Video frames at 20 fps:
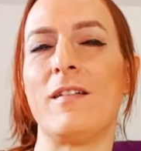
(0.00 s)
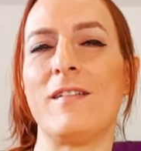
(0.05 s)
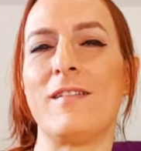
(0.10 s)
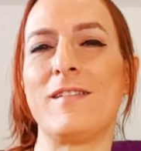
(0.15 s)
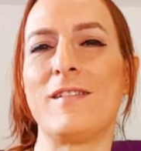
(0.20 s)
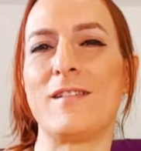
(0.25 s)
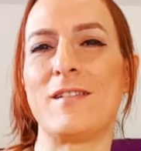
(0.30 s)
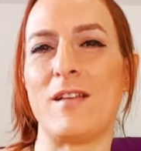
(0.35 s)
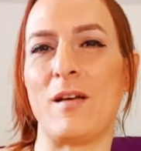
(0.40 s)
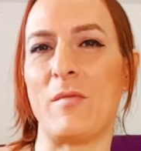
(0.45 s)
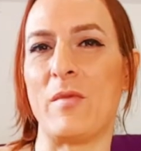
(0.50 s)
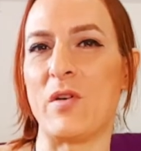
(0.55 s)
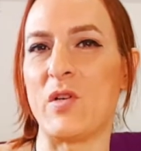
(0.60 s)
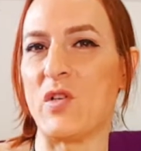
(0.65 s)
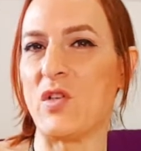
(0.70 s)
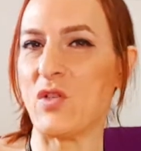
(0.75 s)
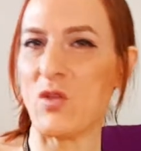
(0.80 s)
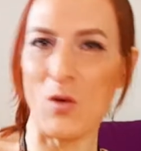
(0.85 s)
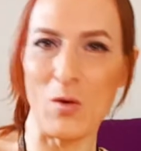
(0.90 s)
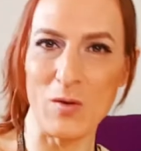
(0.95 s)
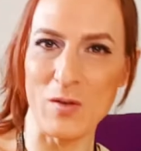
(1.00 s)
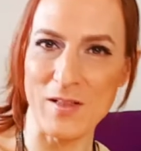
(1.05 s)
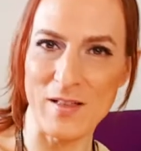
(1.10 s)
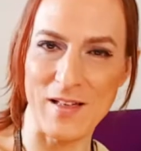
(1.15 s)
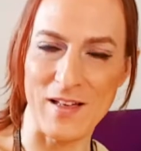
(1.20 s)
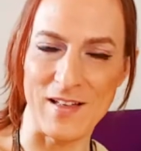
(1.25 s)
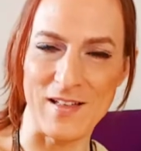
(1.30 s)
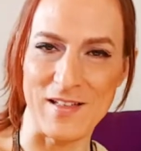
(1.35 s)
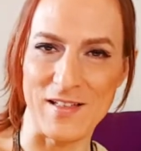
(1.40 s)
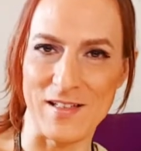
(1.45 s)
summer
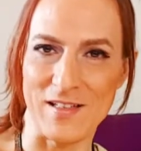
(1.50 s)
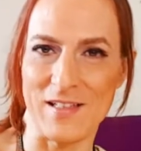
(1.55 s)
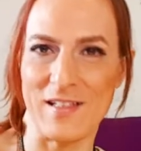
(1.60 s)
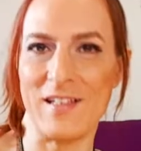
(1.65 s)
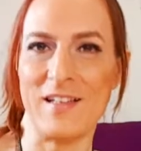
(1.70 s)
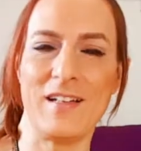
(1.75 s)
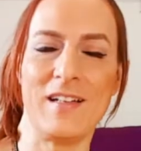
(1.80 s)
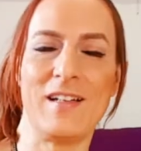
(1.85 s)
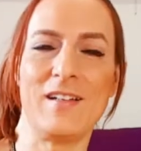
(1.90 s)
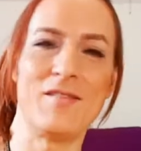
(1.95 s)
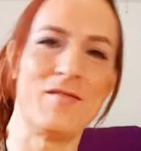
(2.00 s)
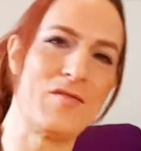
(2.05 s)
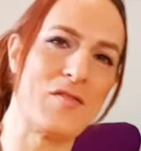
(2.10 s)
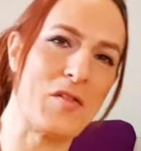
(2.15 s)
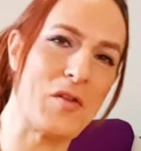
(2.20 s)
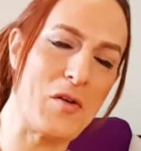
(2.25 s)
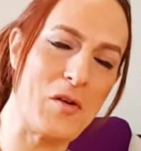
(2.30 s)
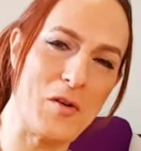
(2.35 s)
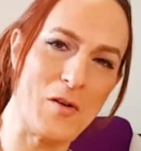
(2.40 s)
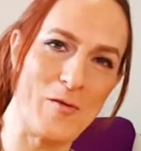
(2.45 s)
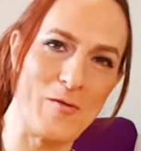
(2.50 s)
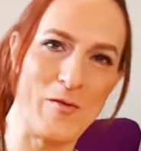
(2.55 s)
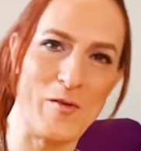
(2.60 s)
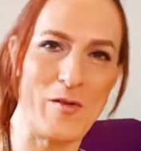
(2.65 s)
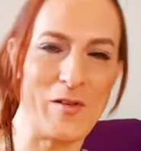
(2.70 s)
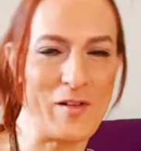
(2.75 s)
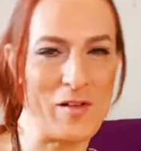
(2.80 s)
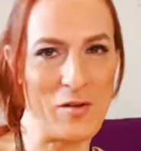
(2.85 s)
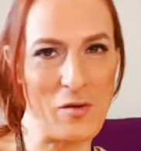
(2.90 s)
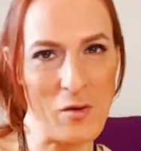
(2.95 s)
solstice for all of
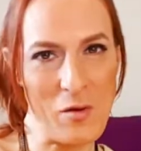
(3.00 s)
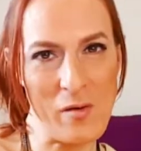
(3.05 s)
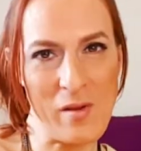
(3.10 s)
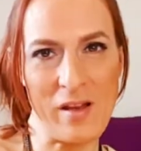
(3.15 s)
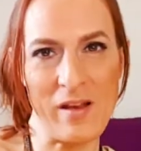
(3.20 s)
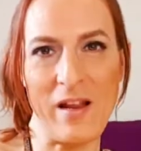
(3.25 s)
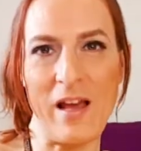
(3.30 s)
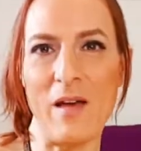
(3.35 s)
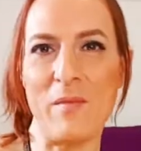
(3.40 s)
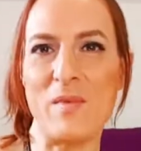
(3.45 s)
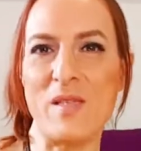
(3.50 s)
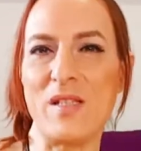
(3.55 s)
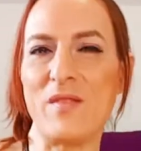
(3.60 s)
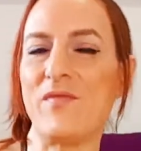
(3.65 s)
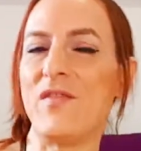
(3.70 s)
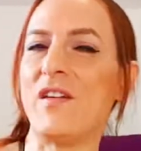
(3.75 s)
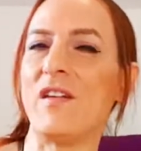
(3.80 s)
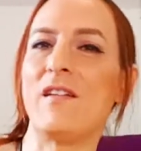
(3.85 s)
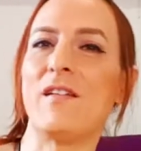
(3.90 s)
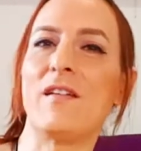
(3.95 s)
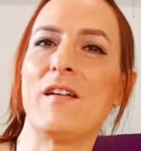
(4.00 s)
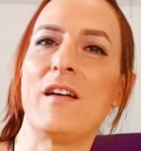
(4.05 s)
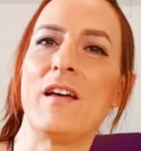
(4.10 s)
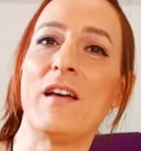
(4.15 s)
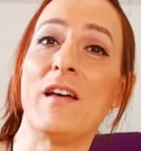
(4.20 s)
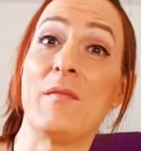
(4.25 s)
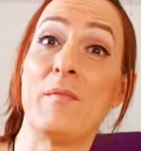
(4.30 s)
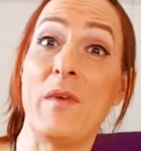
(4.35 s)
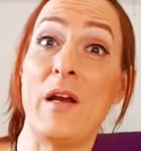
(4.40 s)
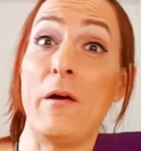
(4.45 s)
you in the northern hemisphere
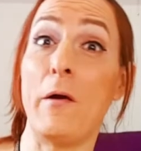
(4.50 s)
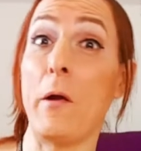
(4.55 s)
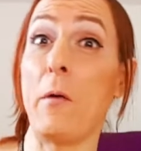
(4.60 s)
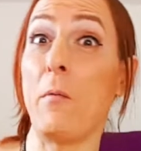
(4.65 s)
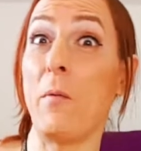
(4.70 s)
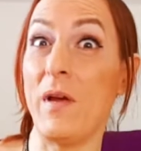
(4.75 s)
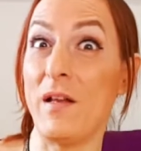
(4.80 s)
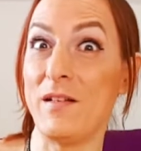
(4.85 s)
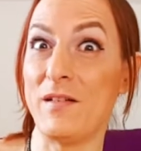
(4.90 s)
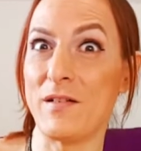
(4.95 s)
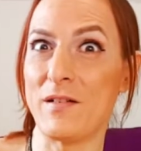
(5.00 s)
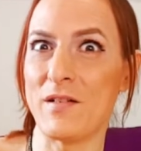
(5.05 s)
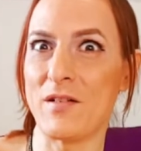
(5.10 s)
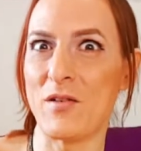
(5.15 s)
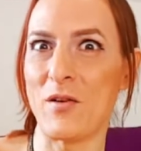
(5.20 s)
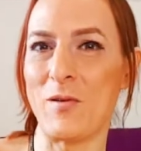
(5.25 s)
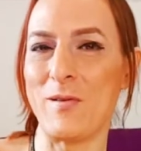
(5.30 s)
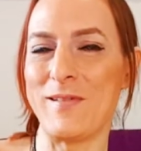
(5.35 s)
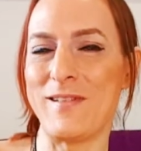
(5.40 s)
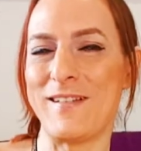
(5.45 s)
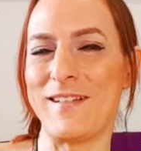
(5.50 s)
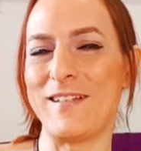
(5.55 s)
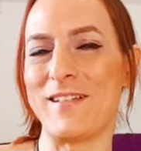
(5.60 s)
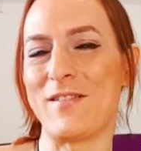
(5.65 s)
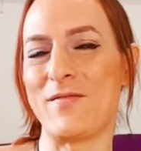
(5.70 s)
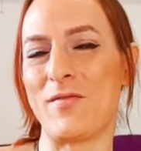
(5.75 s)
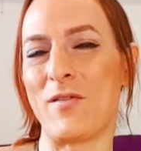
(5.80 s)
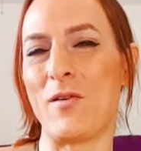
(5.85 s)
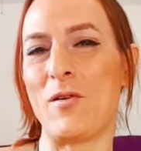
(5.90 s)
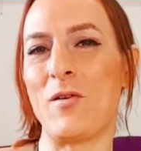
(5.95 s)
and merry winter
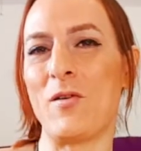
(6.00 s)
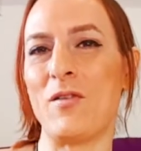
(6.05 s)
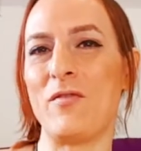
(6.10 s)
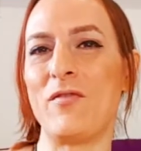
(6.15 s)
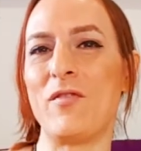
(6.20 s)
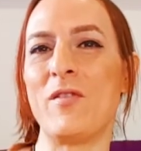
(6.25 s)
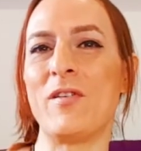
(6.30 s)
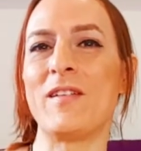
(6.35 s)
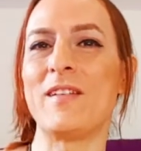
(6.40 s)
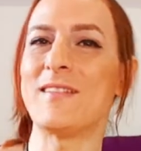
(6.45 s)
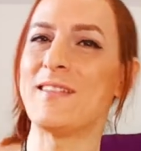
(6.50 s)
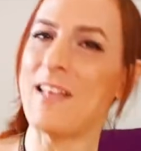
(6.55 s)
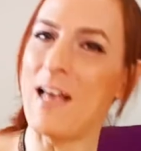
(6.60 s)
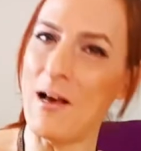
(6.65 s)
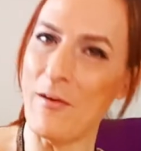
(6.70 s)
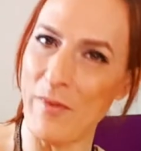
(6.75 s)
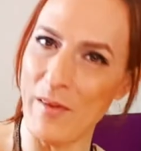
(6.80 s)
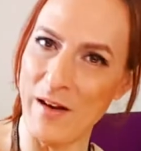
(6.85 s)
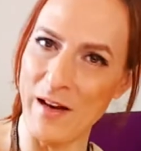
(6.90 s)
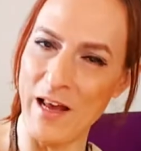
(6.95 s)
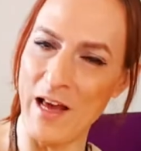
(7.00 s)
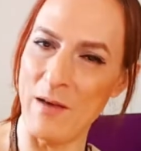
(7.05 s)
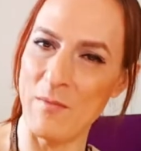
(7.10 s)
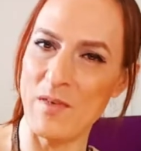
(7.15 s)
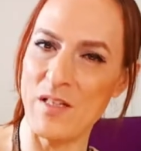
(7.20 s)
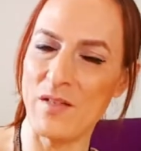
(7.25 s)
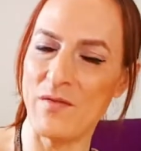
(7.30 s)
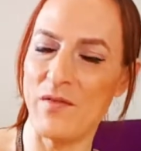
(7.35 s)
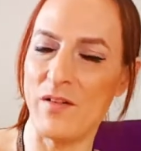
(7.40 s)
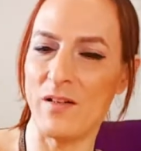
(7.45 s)
solstice for all of you in the southern
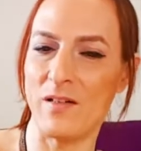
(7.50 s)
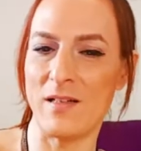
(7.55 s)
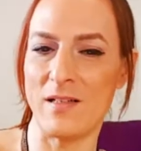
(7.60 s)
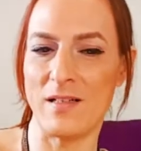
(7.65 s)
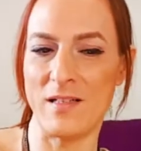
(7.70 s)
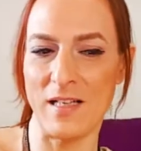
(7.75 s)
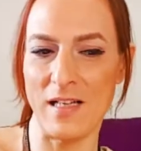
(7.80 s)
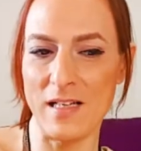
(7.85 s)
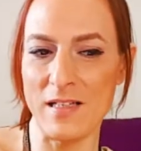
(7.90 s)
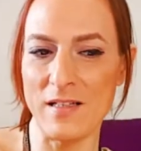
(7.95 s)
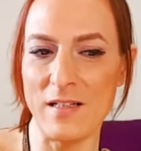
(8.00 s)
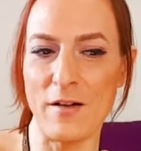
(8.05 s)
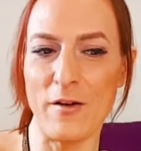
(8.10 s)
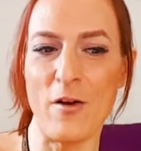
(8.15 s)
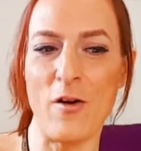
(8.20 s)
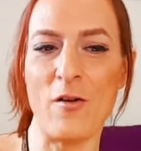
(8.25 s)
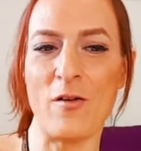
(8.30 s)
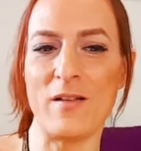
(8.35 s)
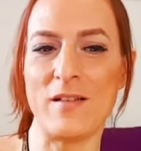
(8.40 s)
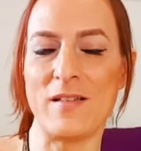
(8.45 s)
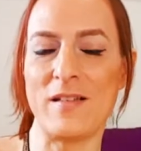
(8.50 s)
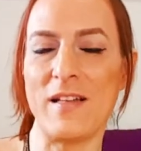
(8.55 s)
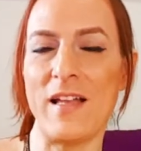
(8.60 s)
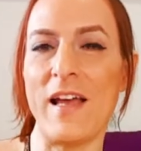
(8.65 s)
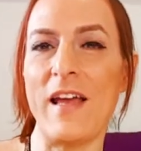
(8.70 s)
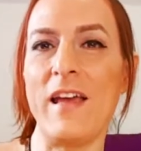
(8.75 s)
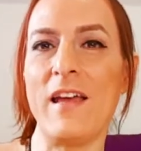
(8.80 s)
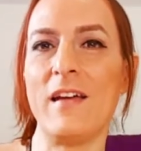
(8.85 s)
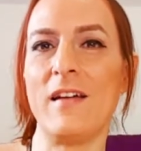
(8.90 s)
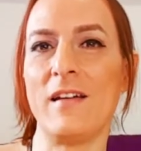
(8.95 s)
hemisphere. This is the longest
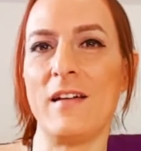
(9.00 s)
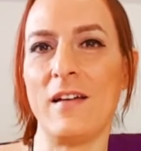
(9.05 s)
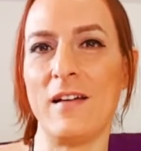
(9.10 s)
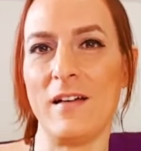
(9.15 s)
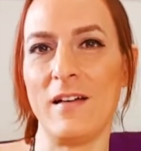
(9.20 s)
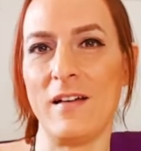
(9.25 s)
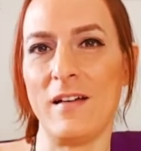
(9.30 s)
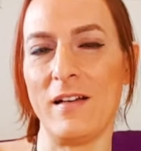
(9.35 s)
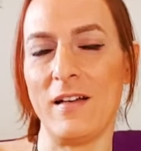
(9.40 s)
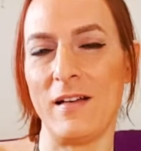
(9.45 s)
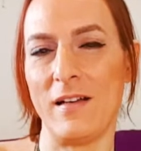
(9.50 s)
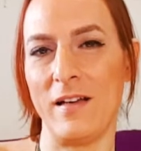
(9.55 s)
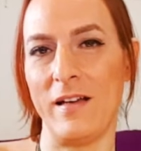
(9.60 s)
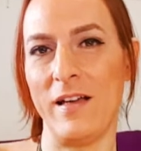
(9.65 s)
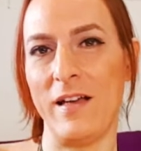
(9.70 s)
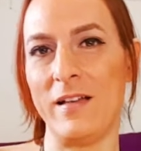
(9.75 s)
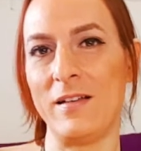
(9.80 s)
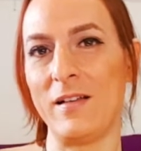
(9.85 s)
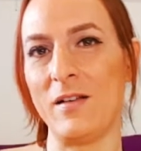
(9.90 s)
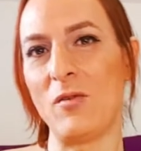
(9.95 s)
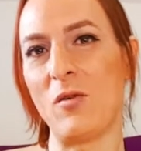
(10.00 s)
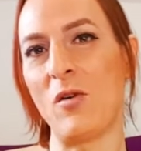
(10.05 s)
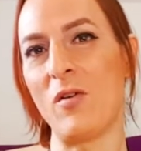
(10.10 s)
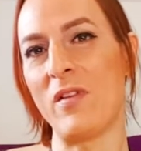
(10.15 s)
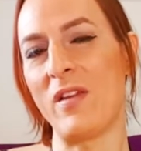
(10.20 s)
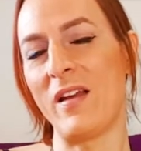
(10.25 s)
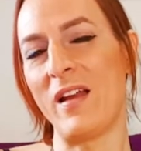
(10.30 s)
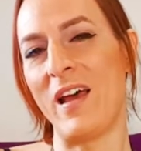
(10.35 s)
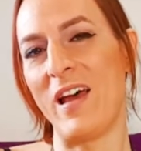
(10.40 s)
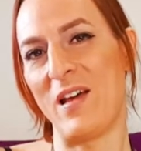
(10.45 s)
day in the
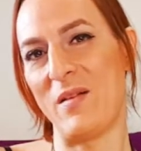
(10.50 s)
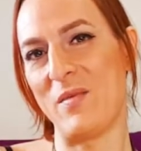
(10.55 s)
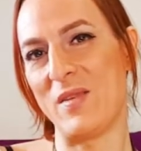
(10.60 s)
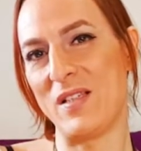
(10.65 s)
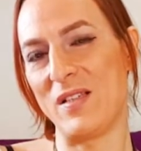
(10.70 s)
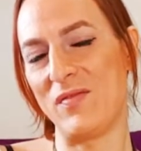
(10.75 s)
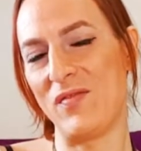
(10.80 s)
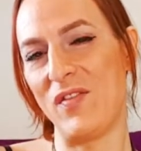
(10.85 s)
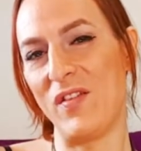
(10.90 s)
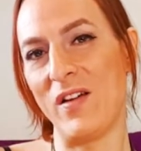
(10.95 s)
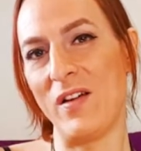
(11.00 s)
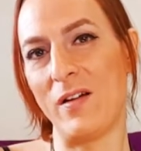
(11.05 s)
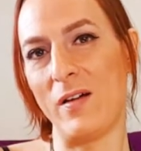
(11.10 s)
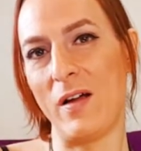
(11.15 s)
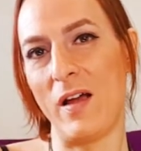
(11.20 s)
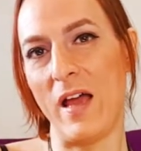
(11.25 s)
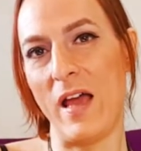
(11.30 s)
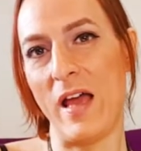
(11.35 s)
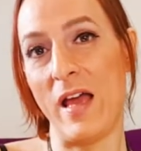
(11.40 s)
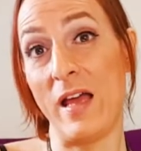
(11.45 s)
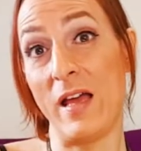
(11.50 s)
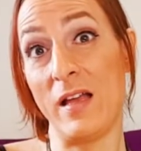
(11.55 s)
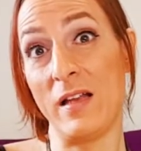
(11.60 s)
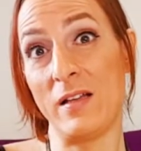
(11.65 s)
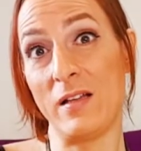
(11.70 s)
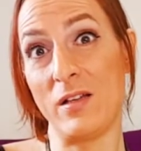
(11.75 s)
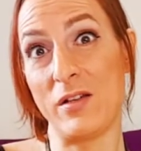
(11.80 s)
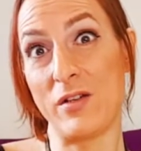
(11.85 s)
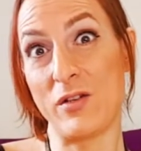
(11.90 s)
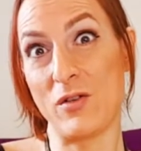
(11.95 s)
northern hemisphere
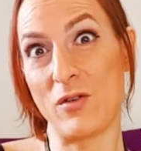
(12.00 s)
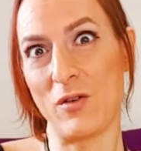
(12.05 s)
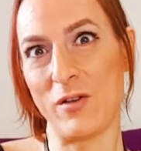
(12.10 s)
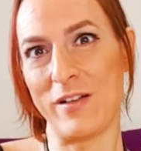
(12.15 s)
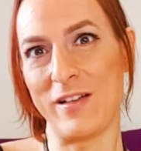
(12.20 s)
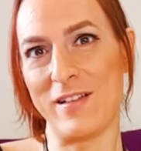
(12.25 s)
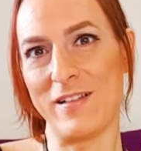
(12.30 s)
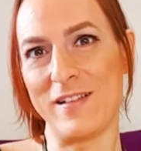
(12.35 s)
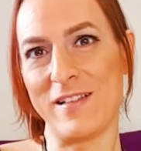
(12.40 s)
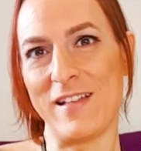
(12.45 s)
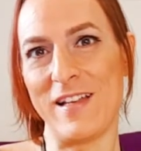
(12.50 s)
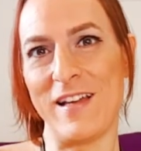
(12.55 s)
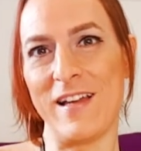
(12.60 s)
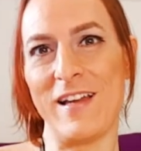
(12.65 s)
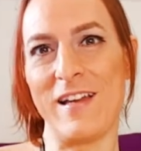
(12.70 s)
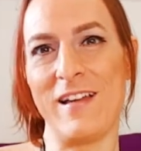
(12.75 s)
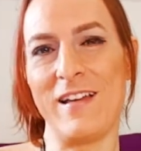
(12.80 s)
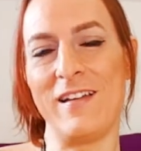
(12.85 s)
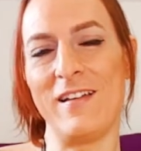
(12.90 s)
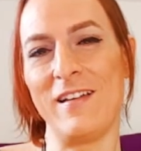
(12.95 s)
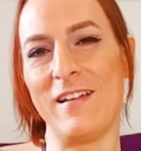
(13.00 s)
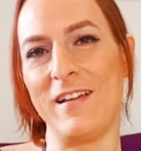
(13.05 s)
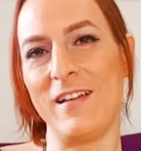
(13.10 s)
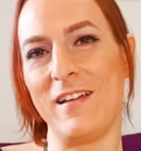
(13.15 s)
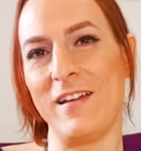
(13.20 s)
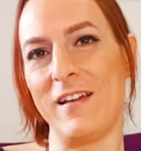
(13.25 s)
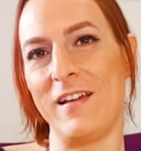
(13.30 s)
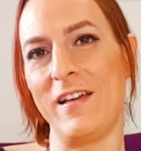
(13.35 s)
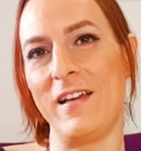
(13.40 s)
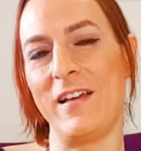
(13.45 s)
and the shortest day
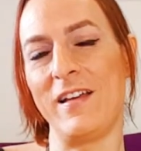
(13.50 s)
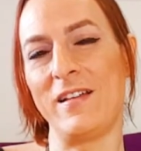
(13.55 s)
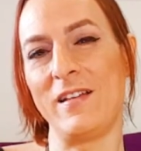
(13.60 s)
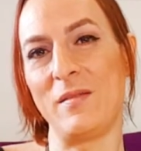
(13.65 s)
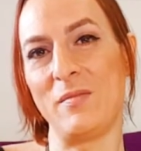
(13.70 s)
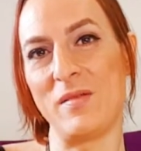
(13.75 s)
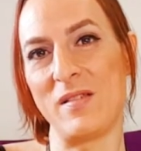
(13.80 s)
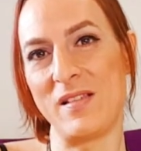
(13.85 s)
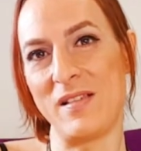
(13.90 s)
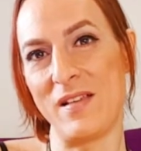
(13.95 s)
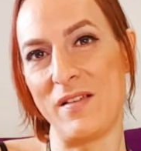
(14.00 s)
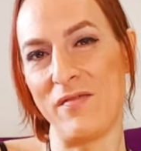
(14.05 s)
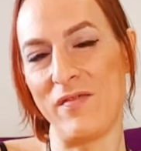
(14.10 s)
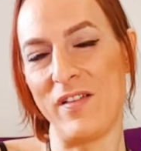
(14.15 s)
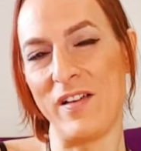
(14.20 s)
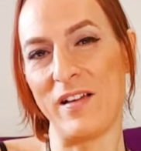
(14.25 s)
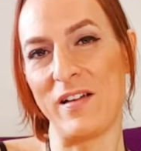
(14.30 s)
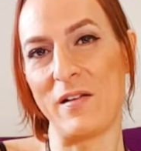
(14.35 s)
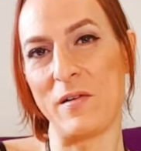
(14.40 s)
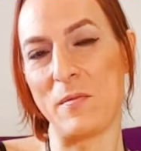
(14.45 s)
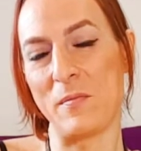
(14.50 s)
in the Pacific